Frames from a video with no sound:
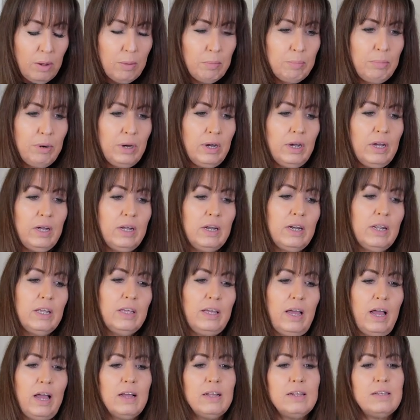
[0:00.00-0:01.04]
But
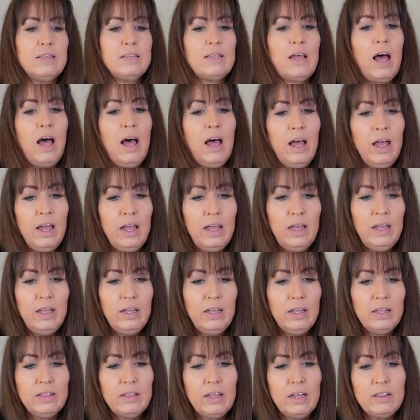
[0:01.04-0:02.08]
yes,
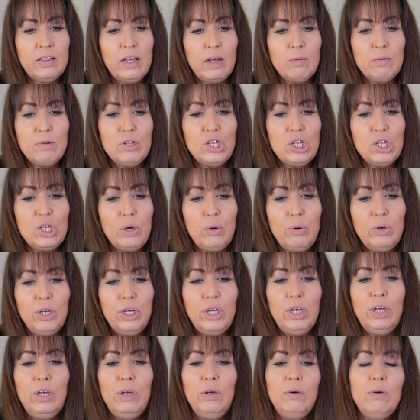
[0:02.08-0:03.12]
I thought that was so
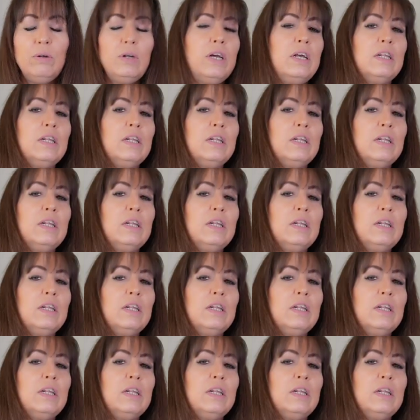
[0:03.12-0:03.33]
cute.